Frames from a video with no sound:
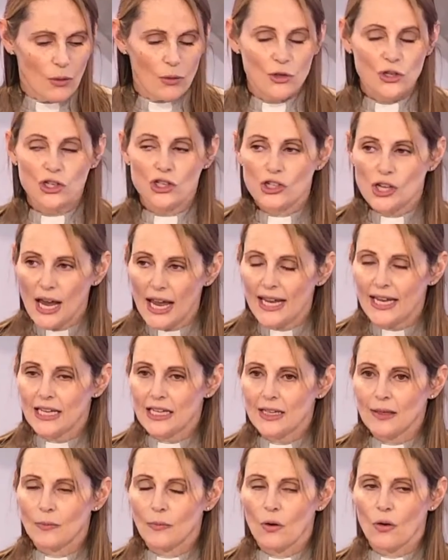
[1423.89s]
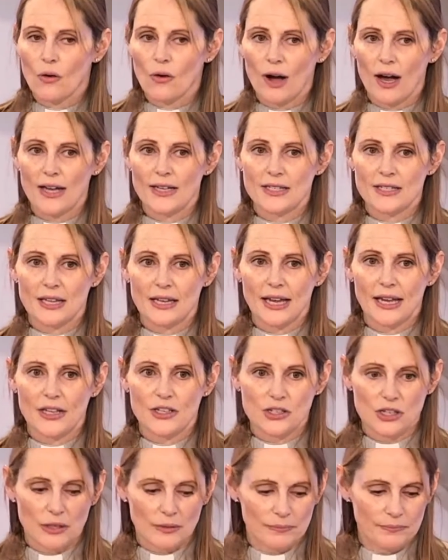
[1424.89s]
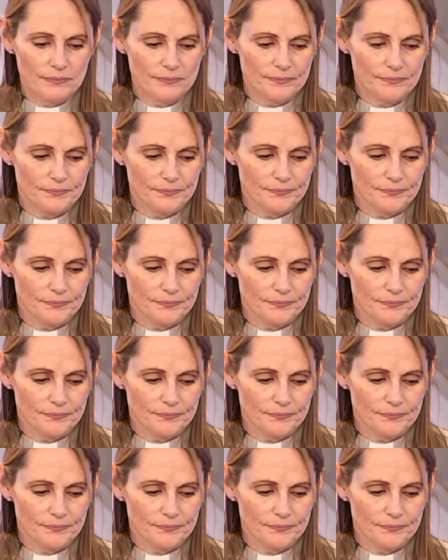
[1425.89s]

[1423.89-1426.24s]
or shame or isolation.